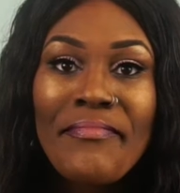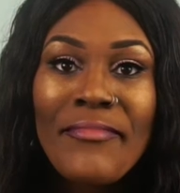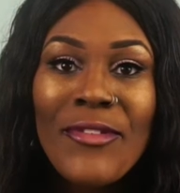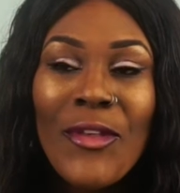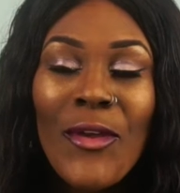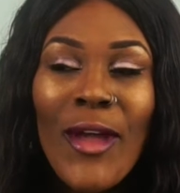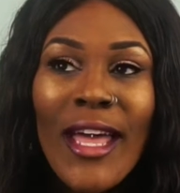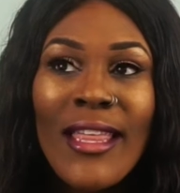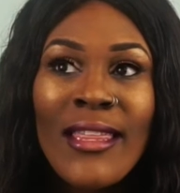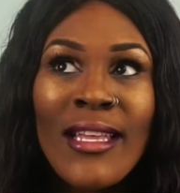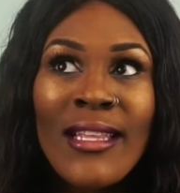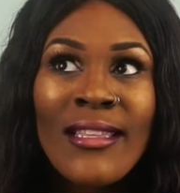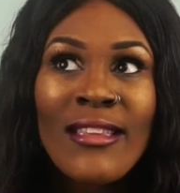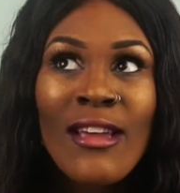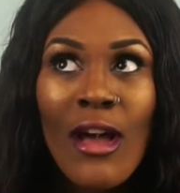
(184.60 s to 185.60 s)
So at
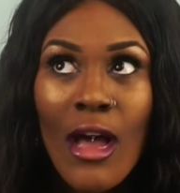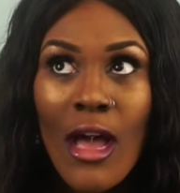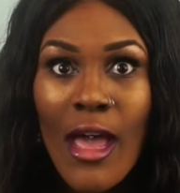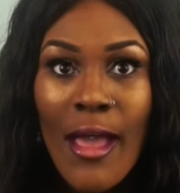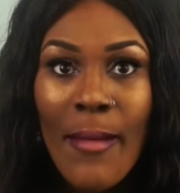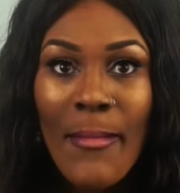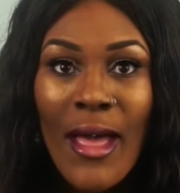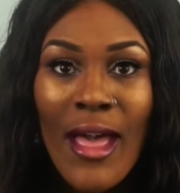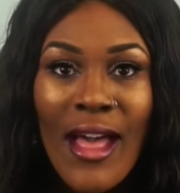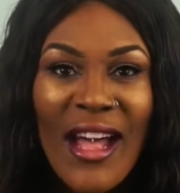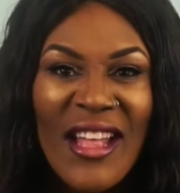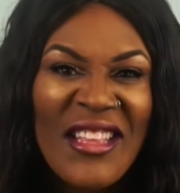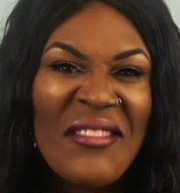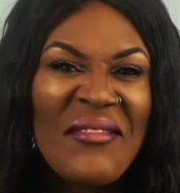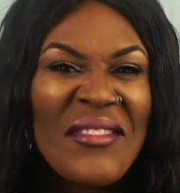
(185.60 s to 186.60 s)
that time,
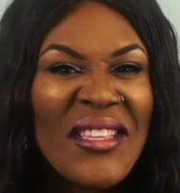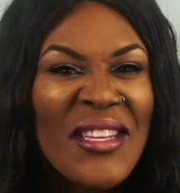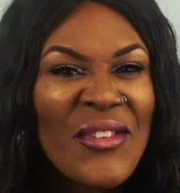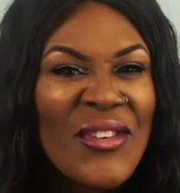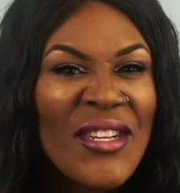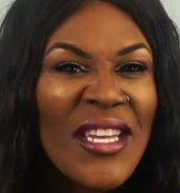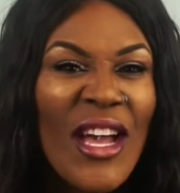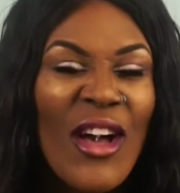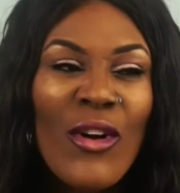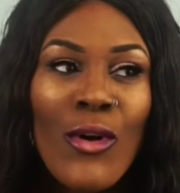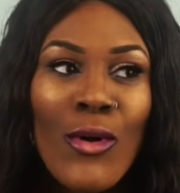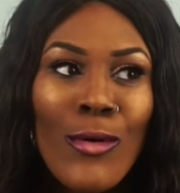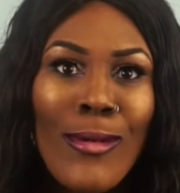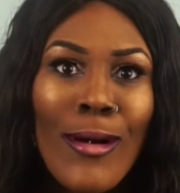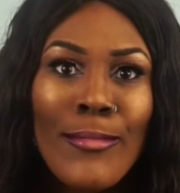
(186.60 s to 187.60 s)
I didn't really drink
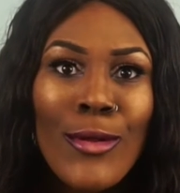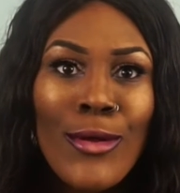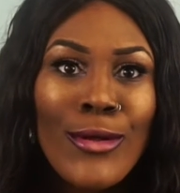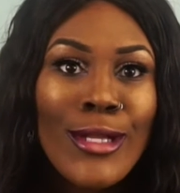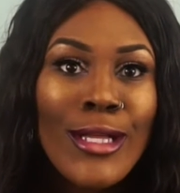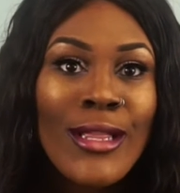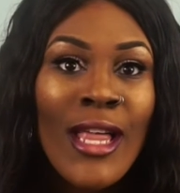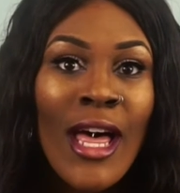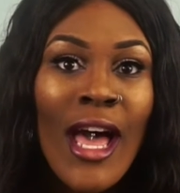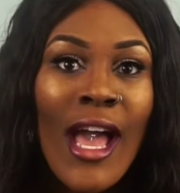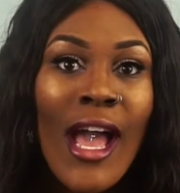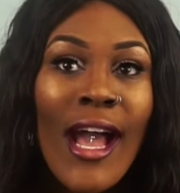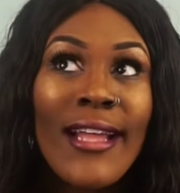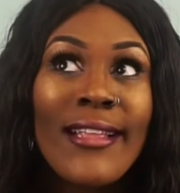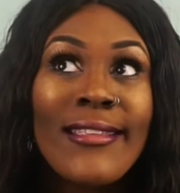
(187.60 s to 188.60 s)
alcohol, but I'm not gonna
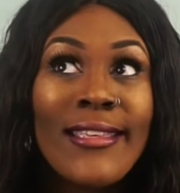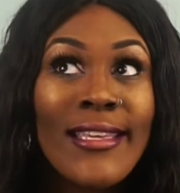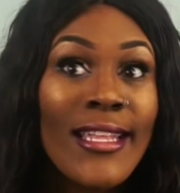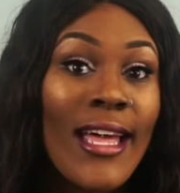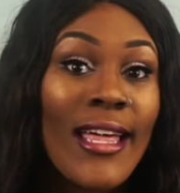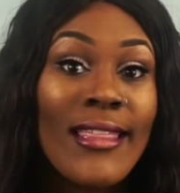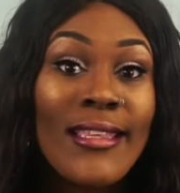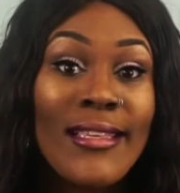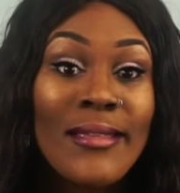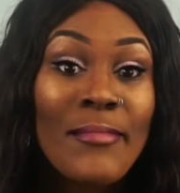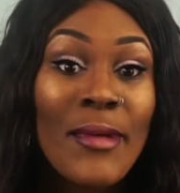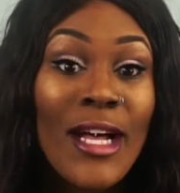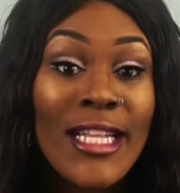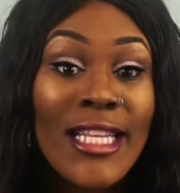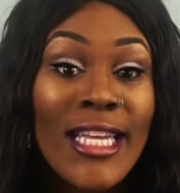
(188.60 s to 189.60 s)
lie, I did at this
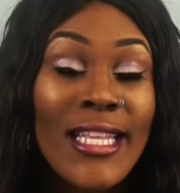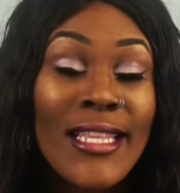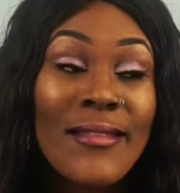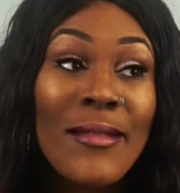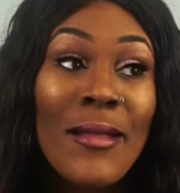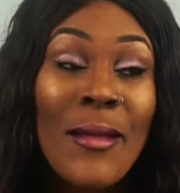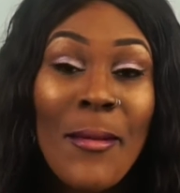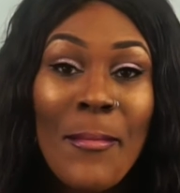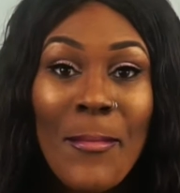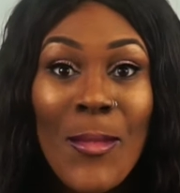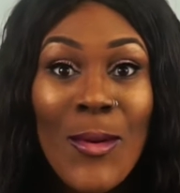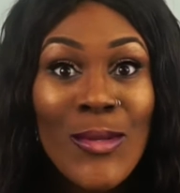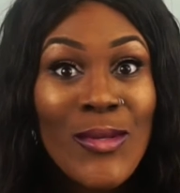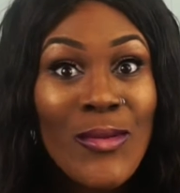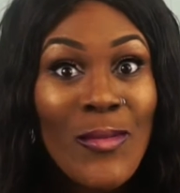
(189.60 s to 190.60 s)
party and
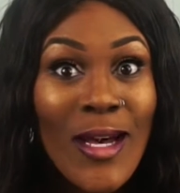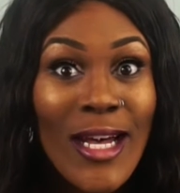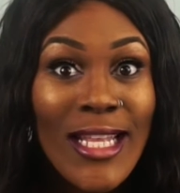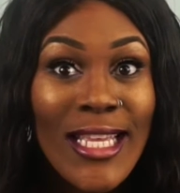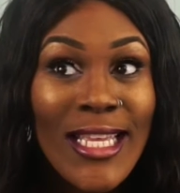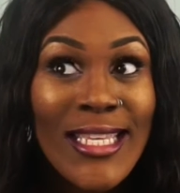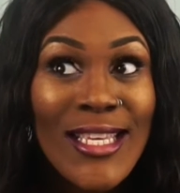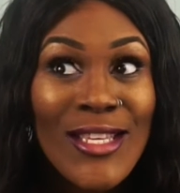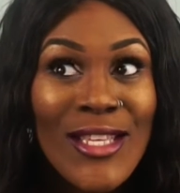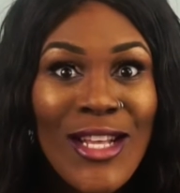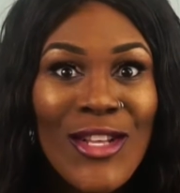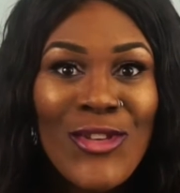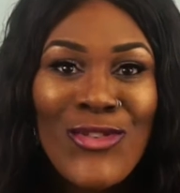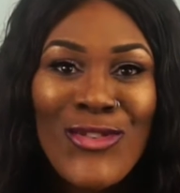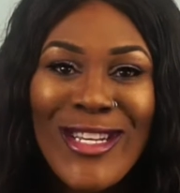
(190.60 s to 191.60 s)
most of the parties I
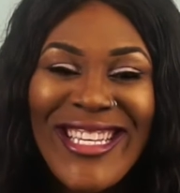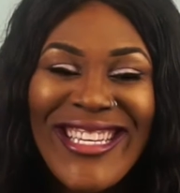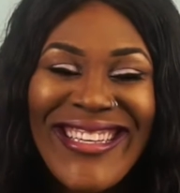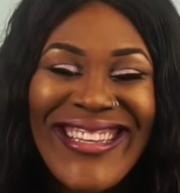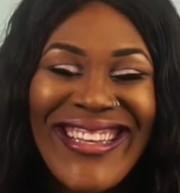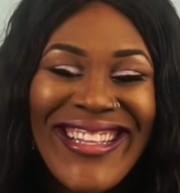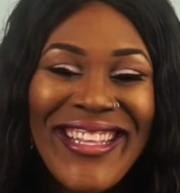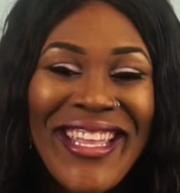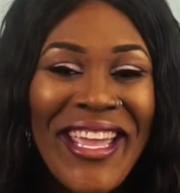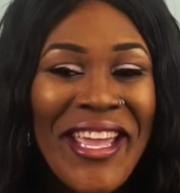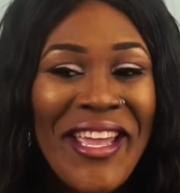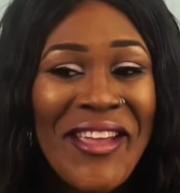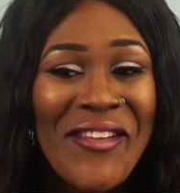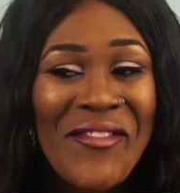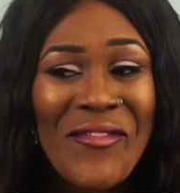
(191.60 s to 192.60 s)
started drinking. And
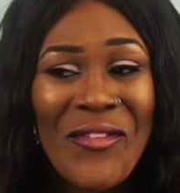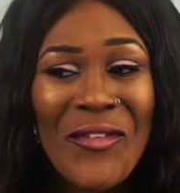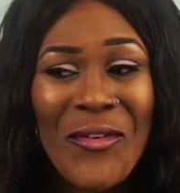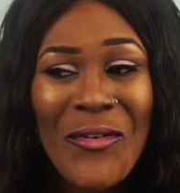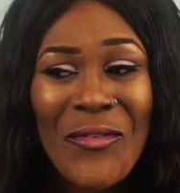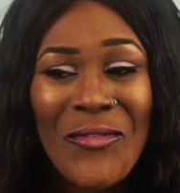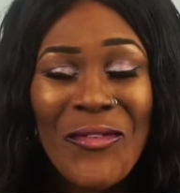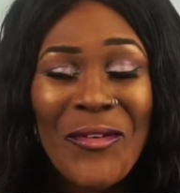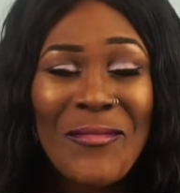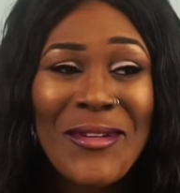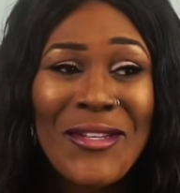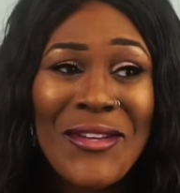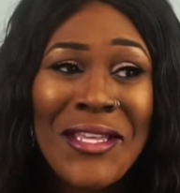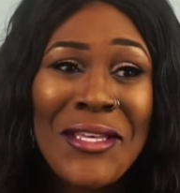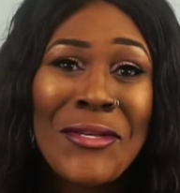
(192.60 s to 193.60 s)
if you're from
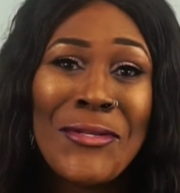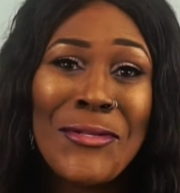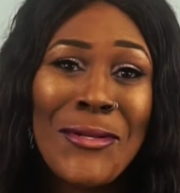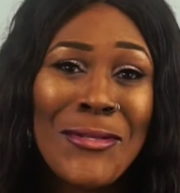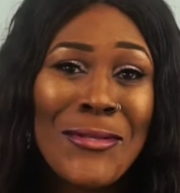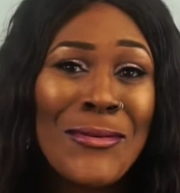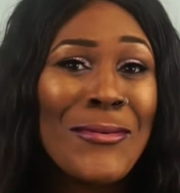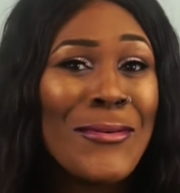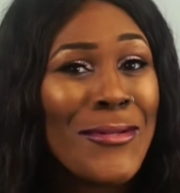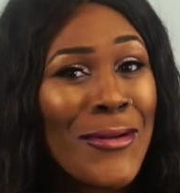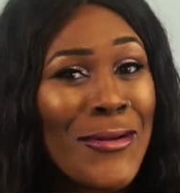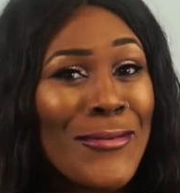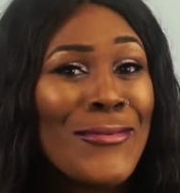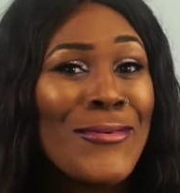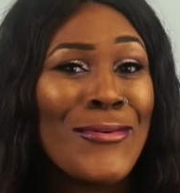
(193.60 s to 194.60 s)
Australia, you know the good
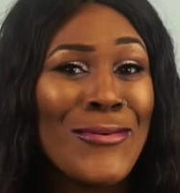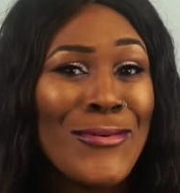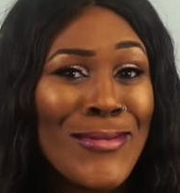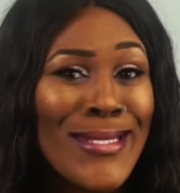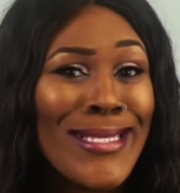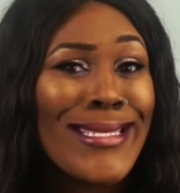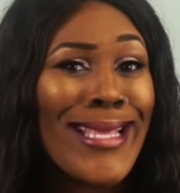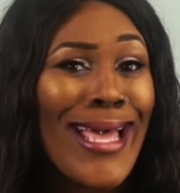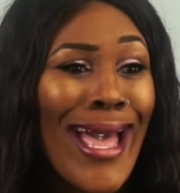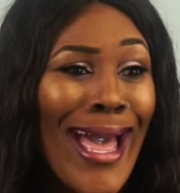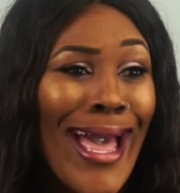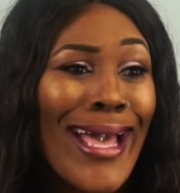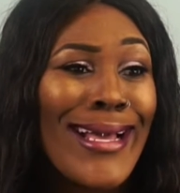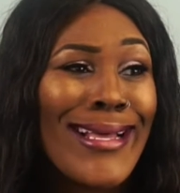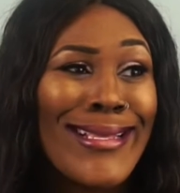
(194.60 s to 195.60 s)
old goon
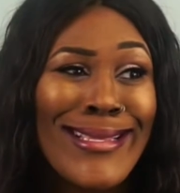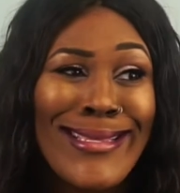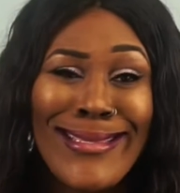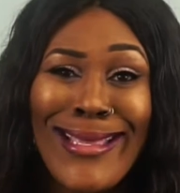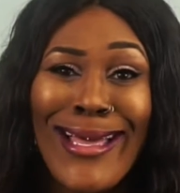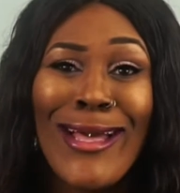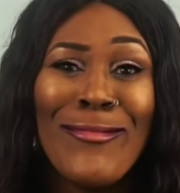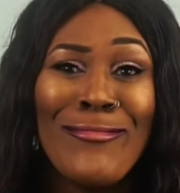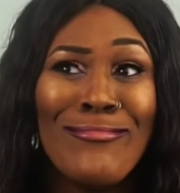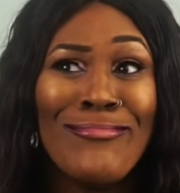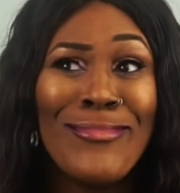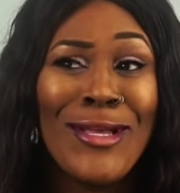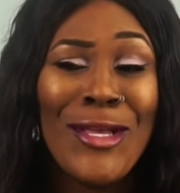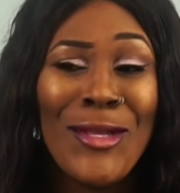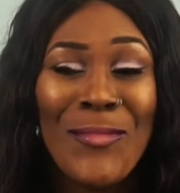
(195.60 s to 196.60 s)
sacks that
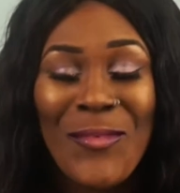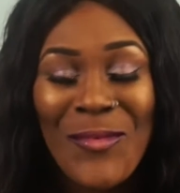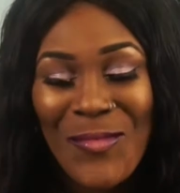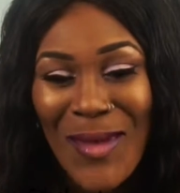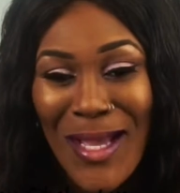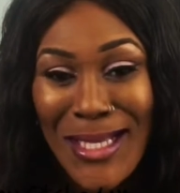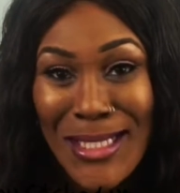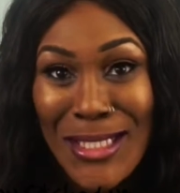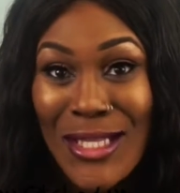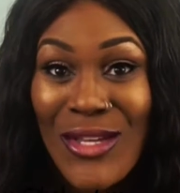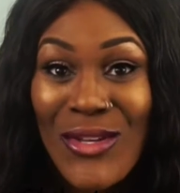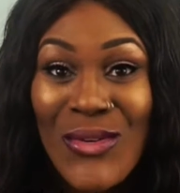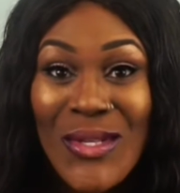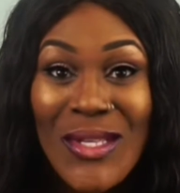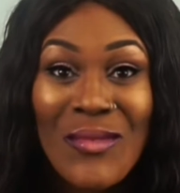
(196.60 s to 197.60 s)
people basically
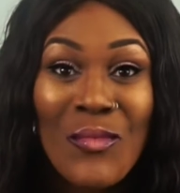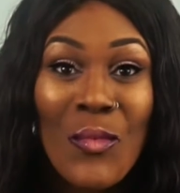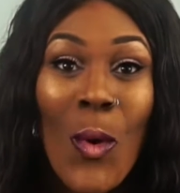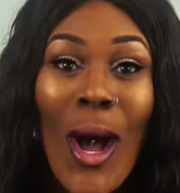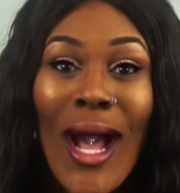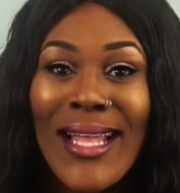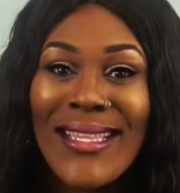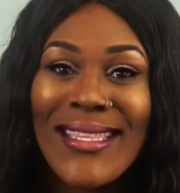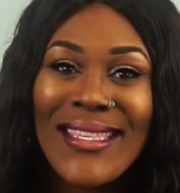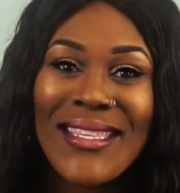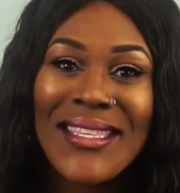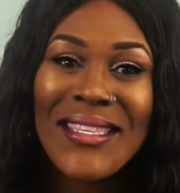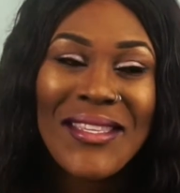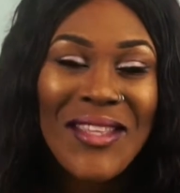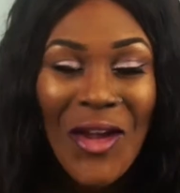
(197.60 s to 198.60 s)
use in wines
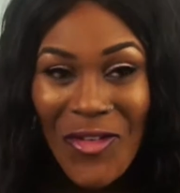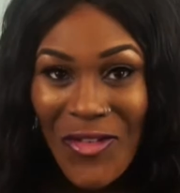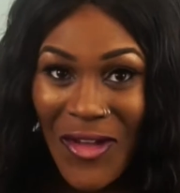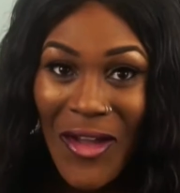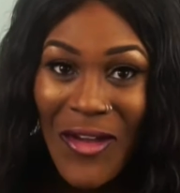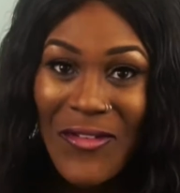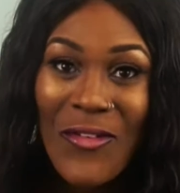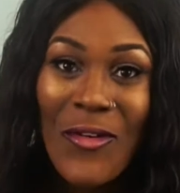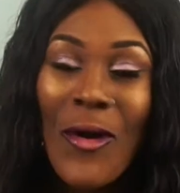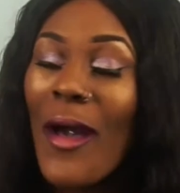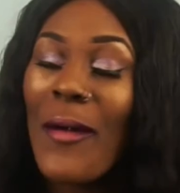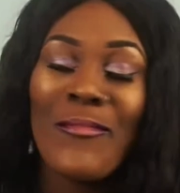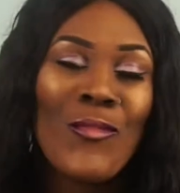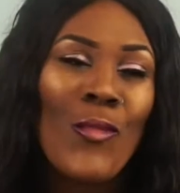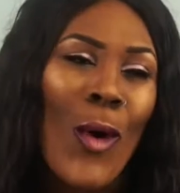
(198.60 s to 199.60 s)
and stuff for
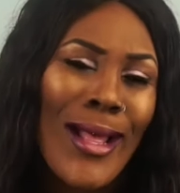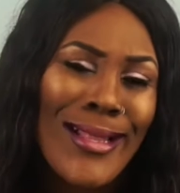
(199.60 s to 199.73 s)
in